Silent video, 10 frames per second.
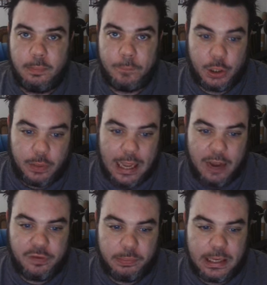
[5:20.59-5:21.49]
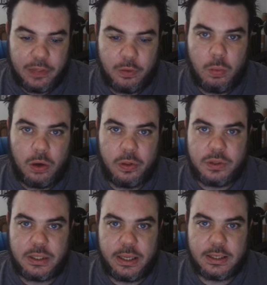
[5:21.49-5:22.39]
But you'd have to be either one of
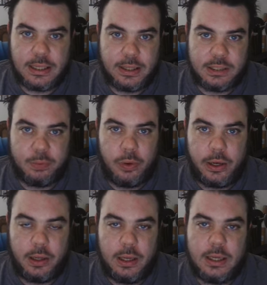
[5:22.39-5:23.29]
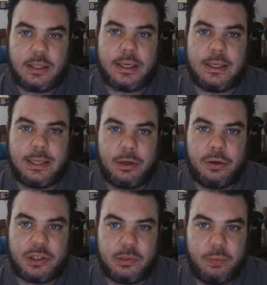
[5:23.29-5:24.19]
those things at this point to continue
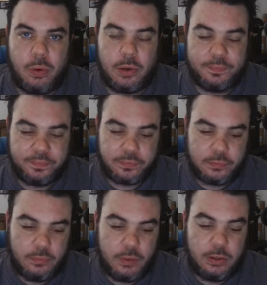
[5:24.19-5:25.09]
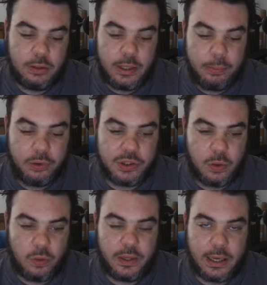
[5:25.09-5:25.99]
to support the Liberals
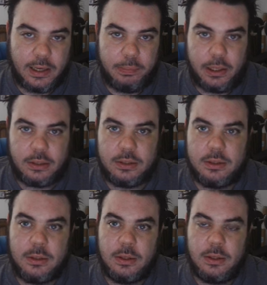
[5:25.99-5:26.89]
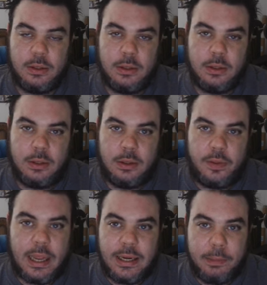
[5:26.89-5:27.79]
or the NDPs.
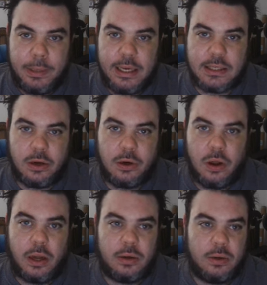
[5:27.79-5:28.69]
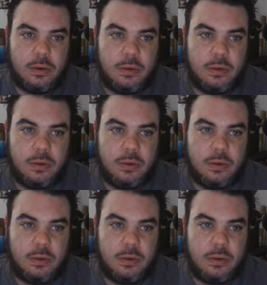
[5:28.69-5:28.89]
The NDPs are not,